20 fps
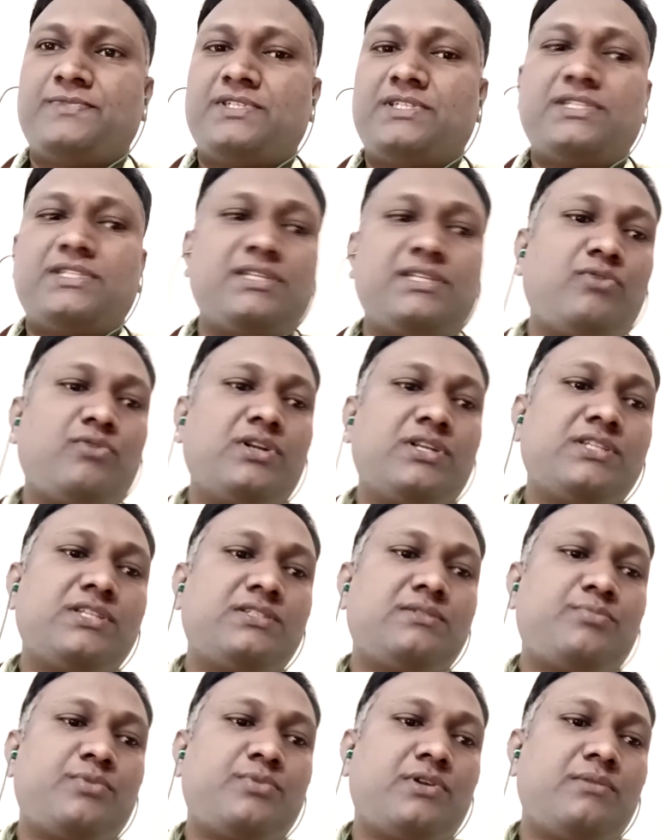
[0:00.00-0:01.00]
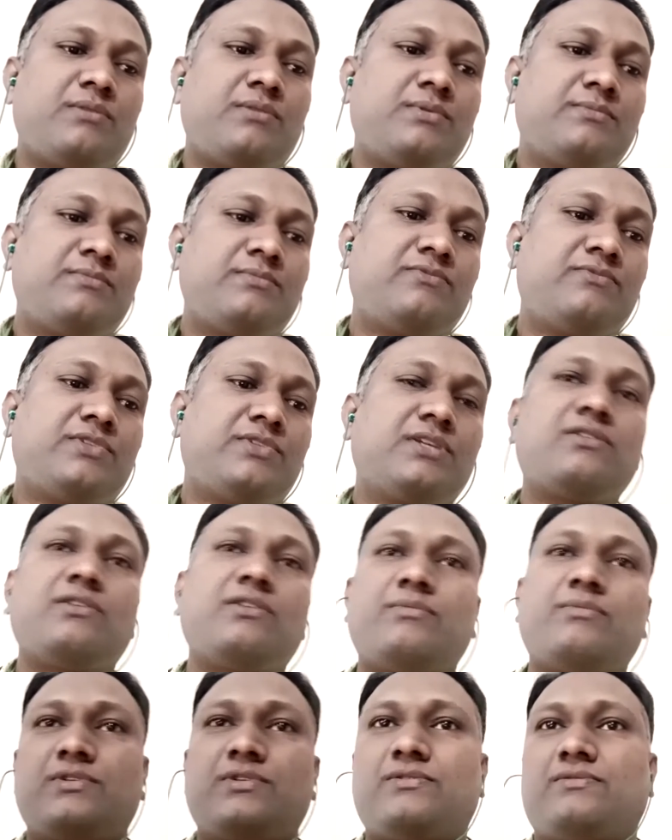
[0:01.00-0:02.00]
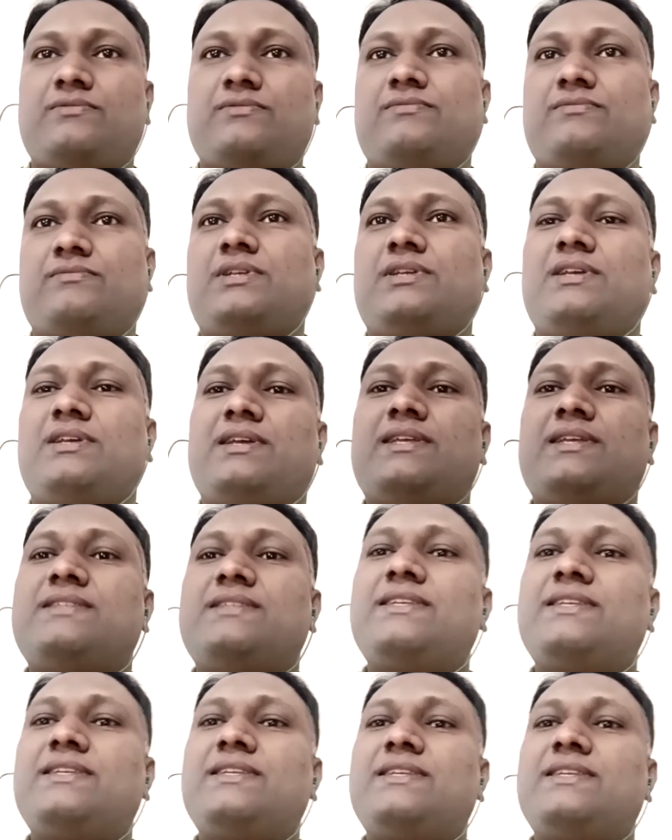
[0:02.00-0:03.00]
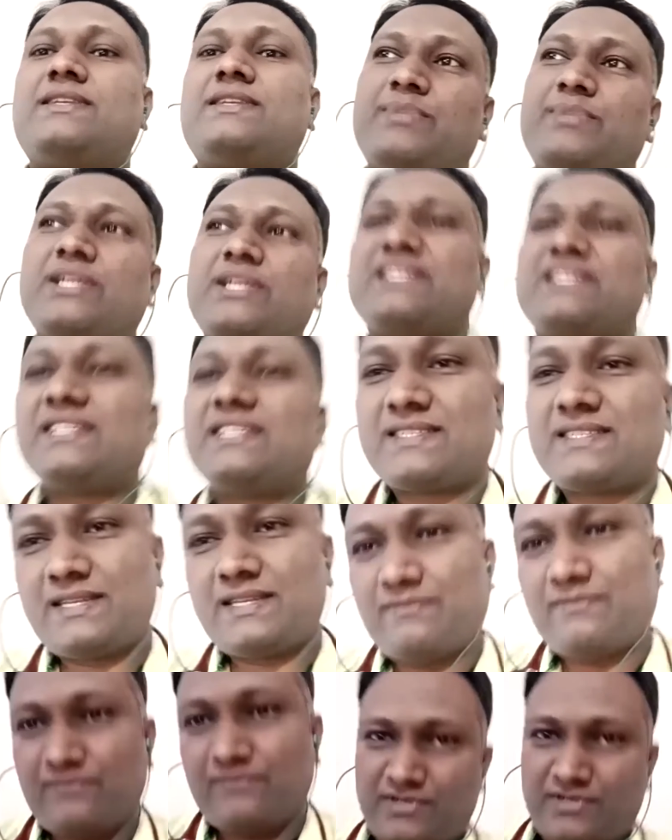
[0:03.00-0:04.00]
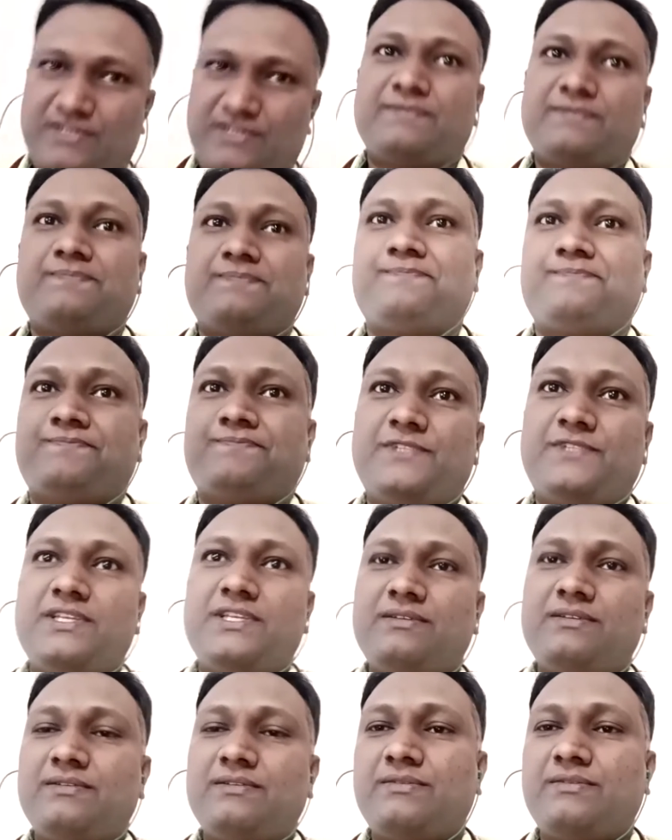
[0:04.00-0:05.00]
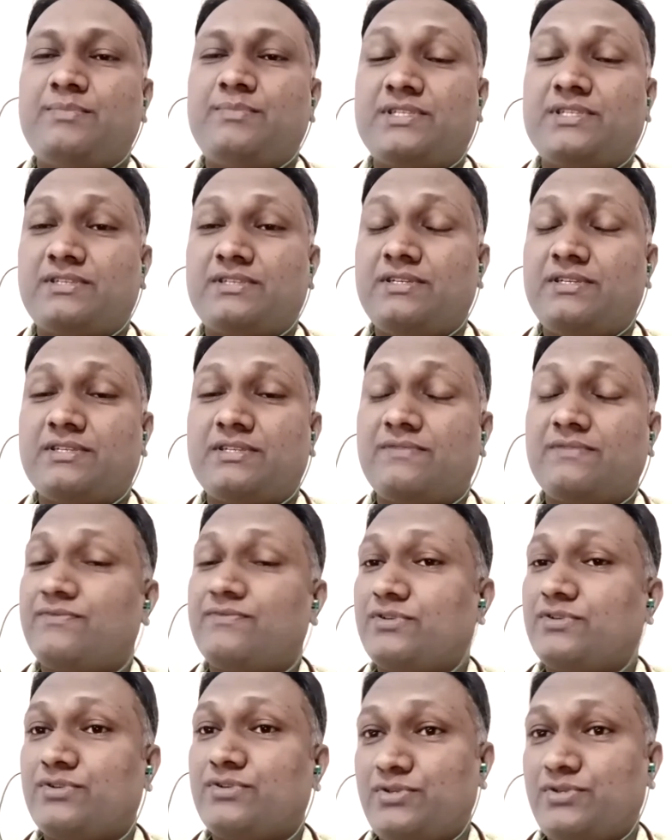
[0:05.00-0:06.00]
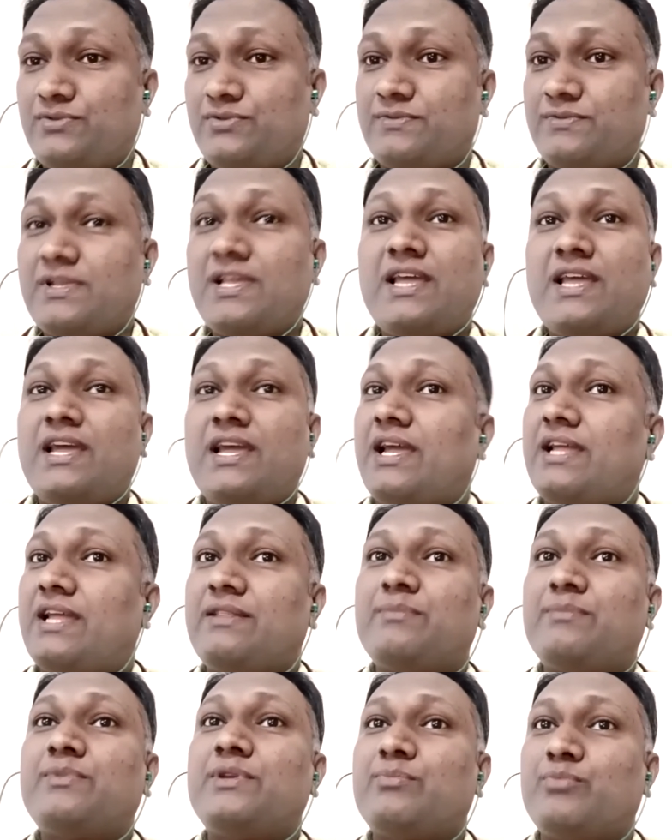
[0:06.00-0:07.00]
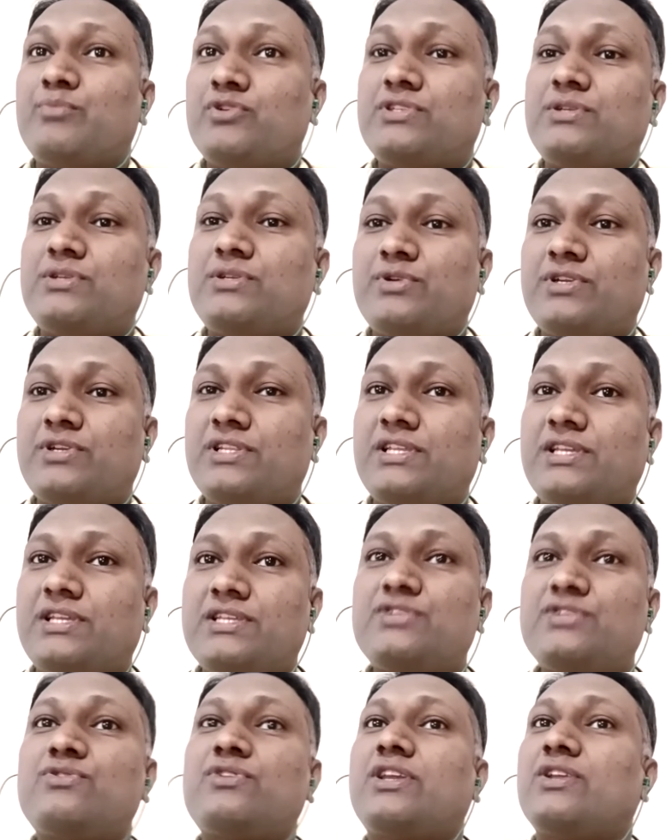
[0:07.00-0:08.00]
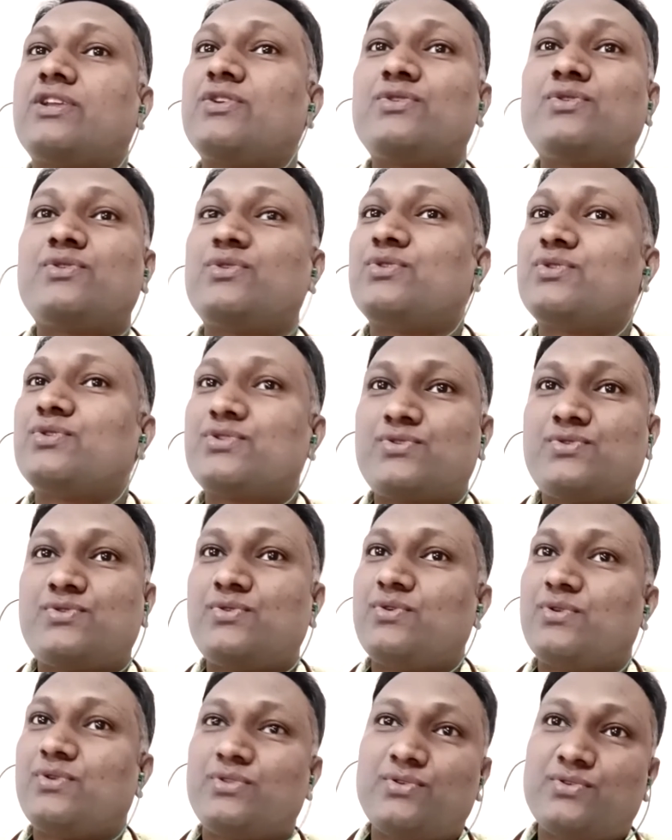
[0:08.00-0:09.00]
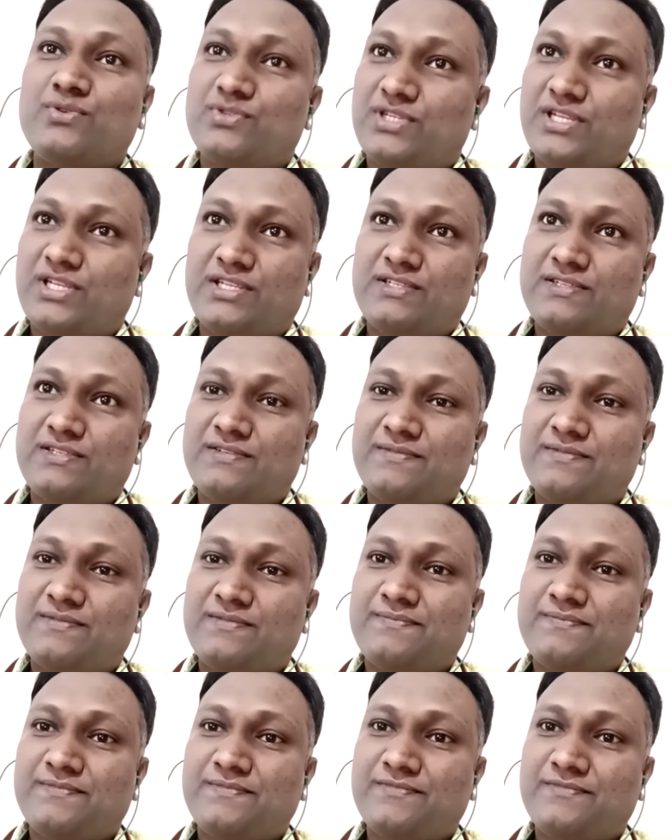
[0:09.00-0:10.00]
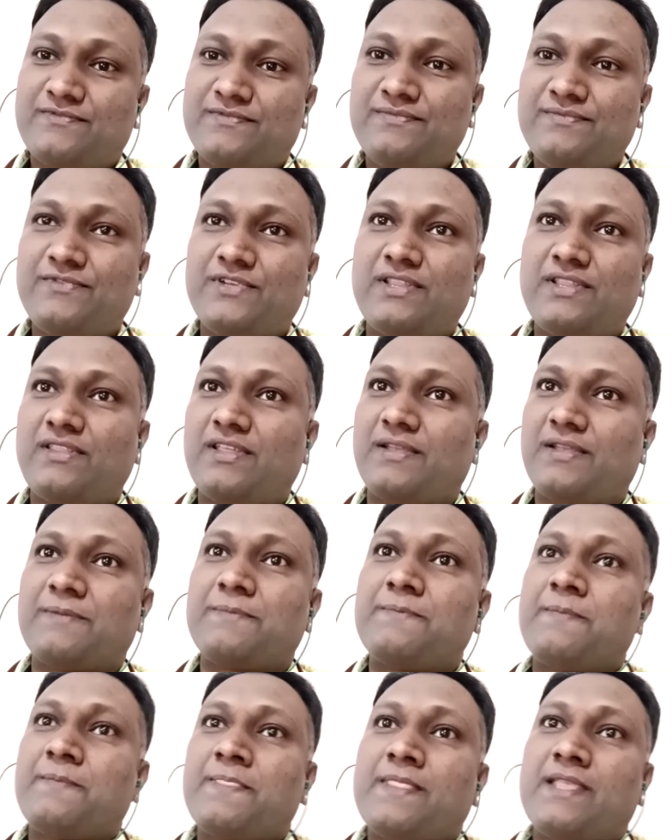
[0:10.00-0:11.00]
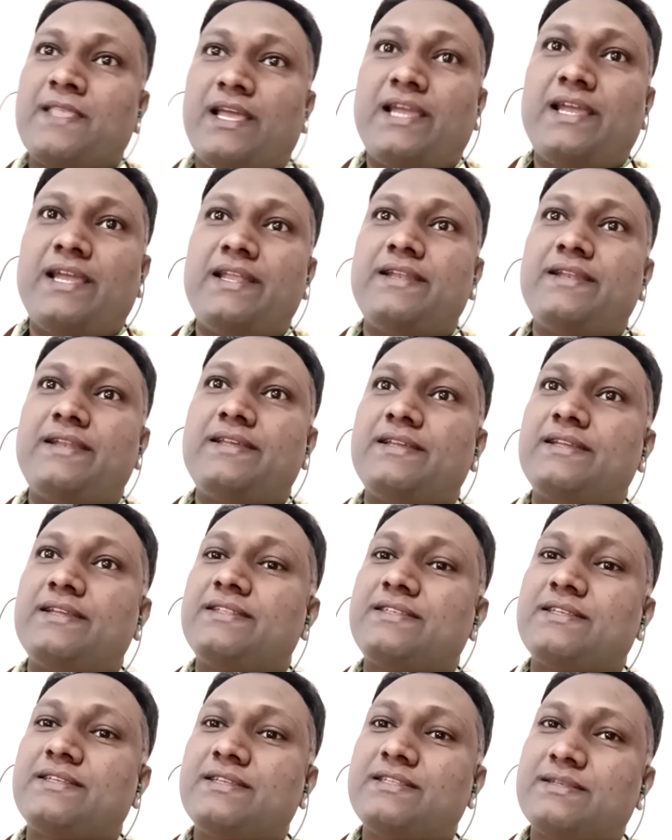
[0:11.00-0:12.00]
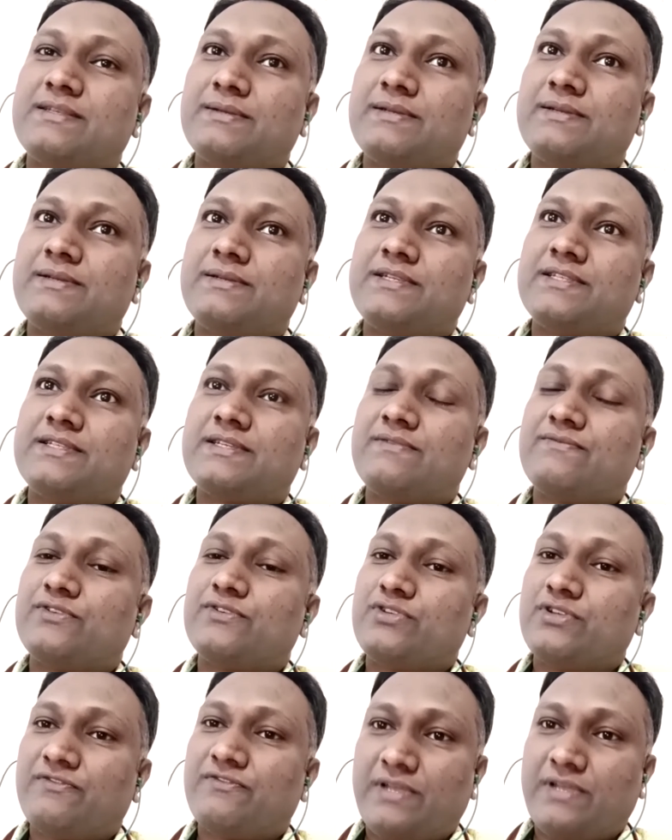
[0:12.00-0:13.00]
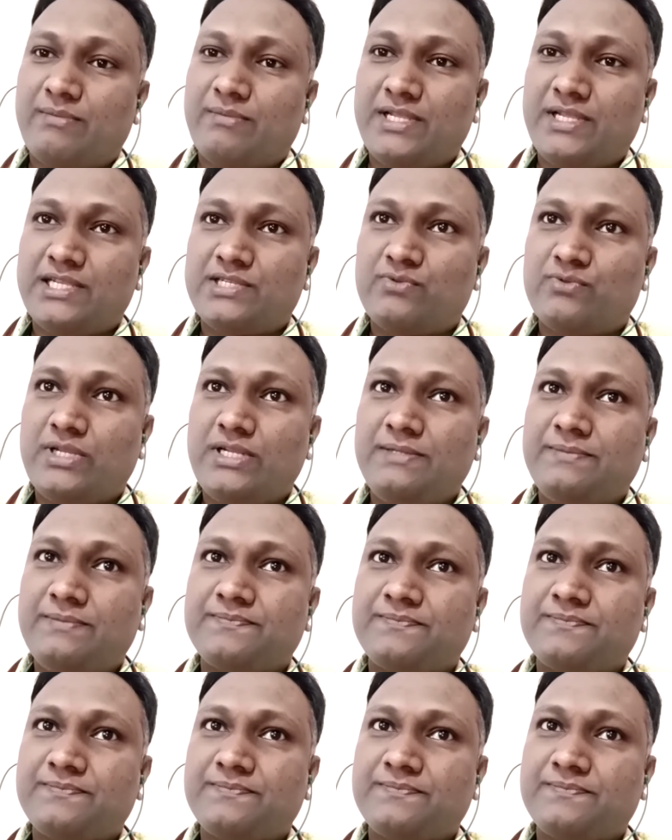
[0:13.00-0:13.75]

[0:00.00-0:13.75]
See, what is the problem with the common cold? See, it's a big discomfort. Yeah, discomfort to you. And the most important thing is you cannot go to school on those days. One thing, and it's a discomfort to your family as well,